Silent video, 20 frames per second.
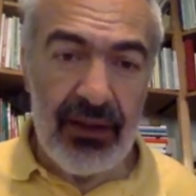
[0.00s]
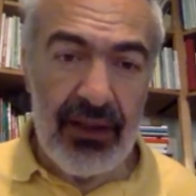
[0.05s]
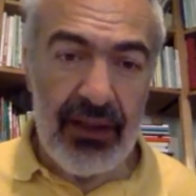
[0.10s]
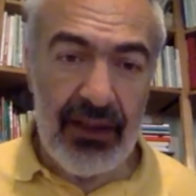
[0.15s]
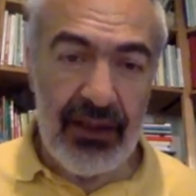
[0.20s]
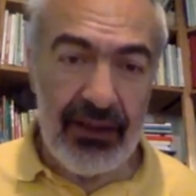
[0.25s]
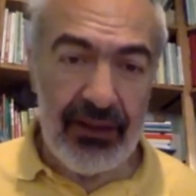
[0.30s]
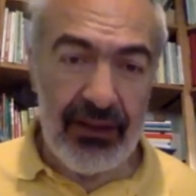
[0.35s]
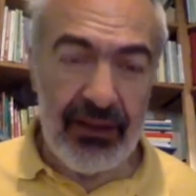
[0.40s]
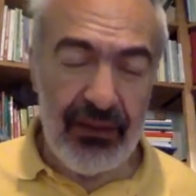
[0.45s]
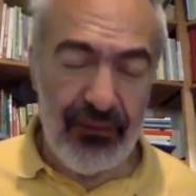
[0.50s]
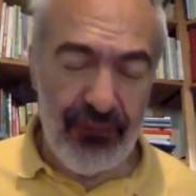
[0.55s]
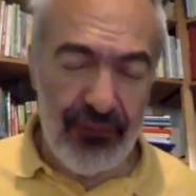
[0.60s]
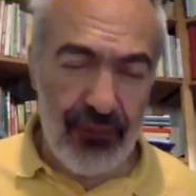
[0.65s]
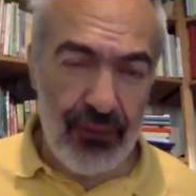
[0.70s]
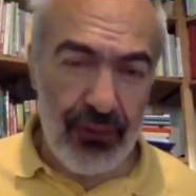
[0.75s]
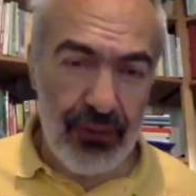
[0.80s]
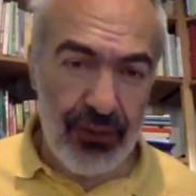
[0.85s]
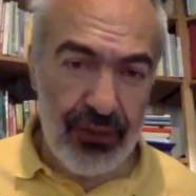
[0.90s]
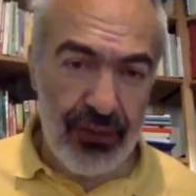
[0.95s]
and
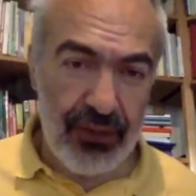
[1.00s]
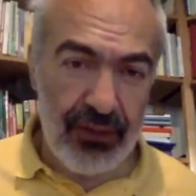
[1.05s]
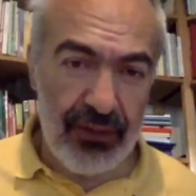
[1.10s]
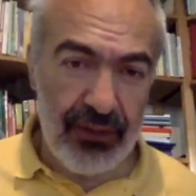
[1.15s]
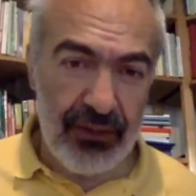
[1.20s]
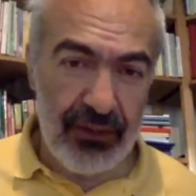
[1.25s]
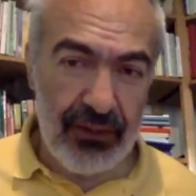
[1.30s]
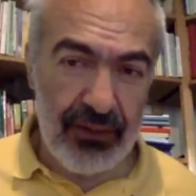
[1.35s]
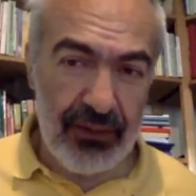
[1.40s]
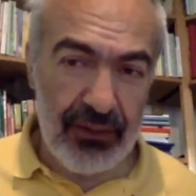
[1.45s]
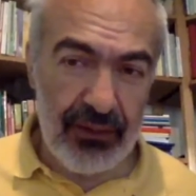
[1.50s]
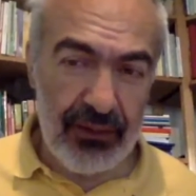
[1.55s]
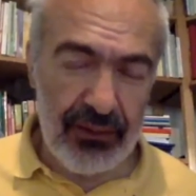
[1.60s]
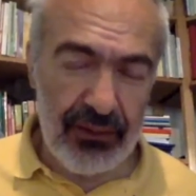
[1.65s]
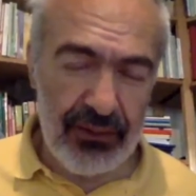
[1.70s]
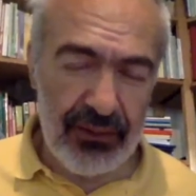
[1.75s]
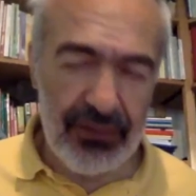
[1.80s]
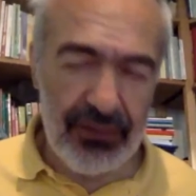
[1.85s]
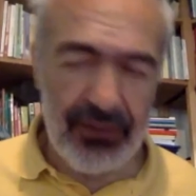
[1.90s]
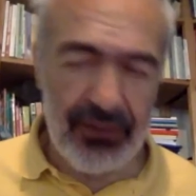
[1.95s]
therefore uh,
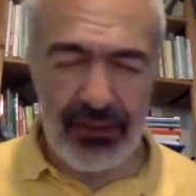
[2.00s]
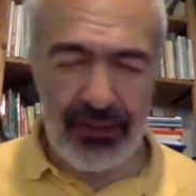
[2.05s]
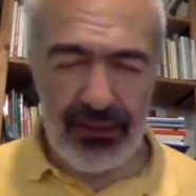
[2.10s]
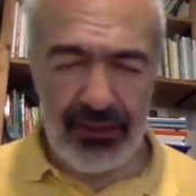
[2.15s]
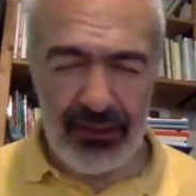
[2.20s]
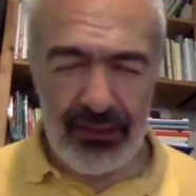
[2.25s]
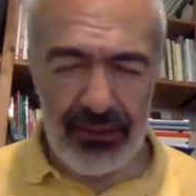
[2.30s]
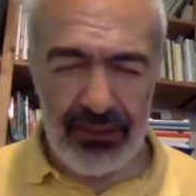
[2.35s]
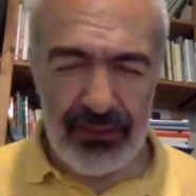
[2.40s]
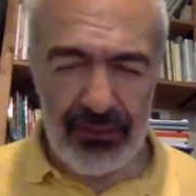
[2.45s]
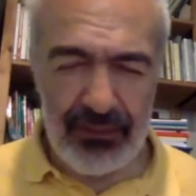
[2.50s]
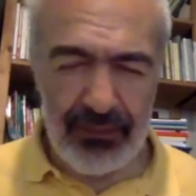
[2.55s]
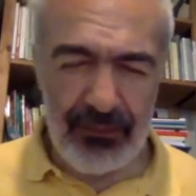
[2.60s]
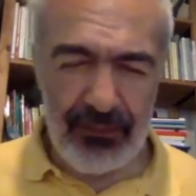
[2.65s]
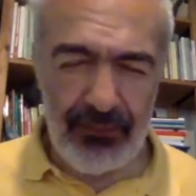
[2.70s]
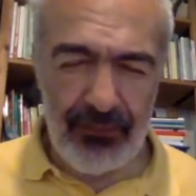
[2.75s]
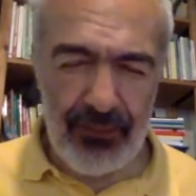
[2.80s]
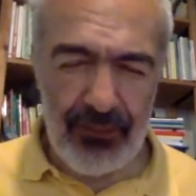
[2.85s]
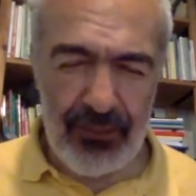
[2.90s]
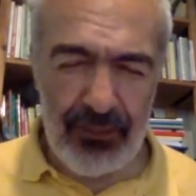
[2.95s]
also the
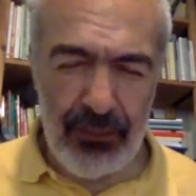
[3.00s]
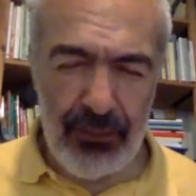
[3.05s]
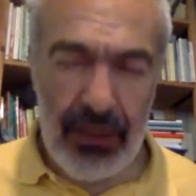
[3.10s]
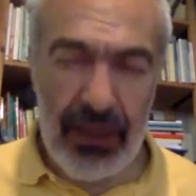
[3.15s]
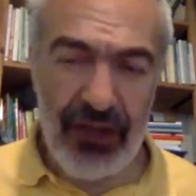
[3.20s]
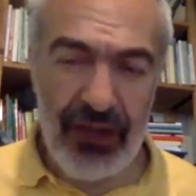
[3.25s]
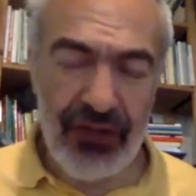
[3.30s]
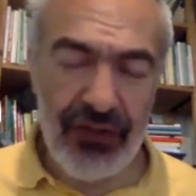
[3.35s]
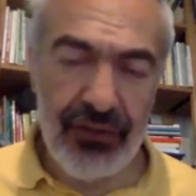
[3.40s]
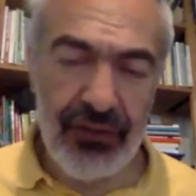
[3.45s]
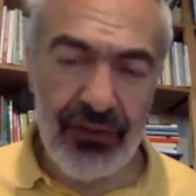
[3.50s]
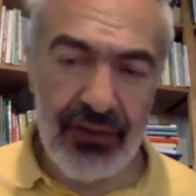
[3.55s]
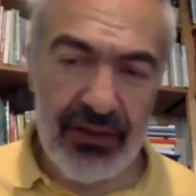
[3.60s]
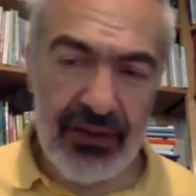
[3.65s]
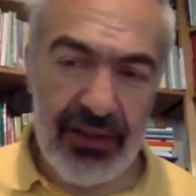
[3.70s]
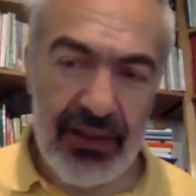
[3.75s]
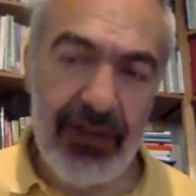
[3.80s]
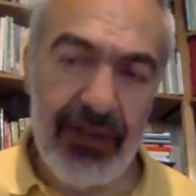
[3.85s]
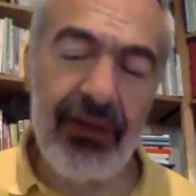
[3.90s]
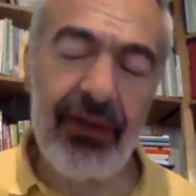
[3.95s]
manage to
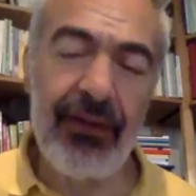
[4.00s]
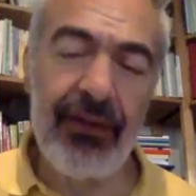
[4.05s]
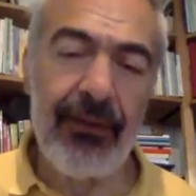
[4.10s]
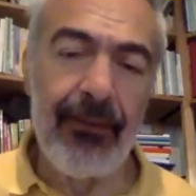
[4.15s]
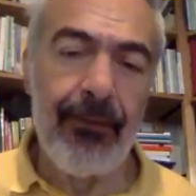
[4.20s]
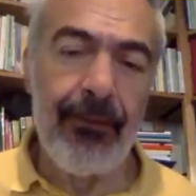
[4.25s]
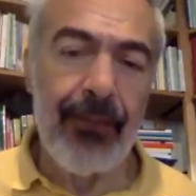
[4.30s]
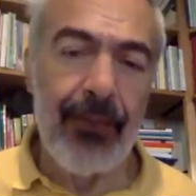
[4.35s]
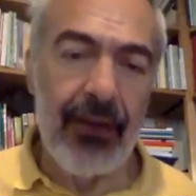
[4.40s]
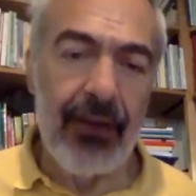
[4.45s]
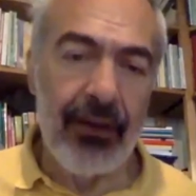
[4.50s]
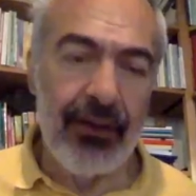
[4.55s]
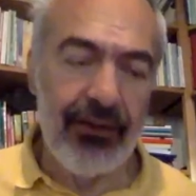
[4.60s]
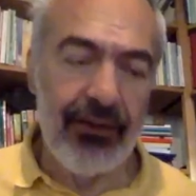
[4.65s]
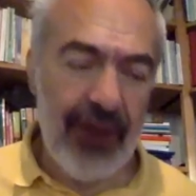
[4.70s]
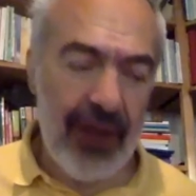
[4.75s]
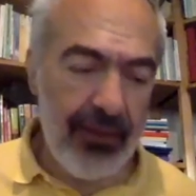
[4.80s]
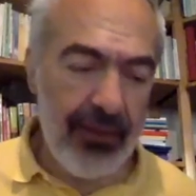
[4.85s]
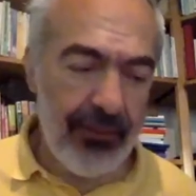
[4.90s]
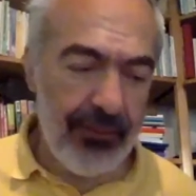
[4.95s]
deter
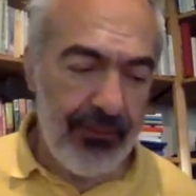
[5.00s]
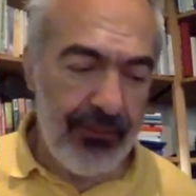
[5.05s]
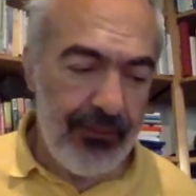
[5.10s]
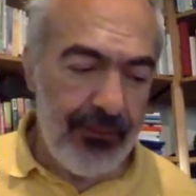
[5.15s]
crime.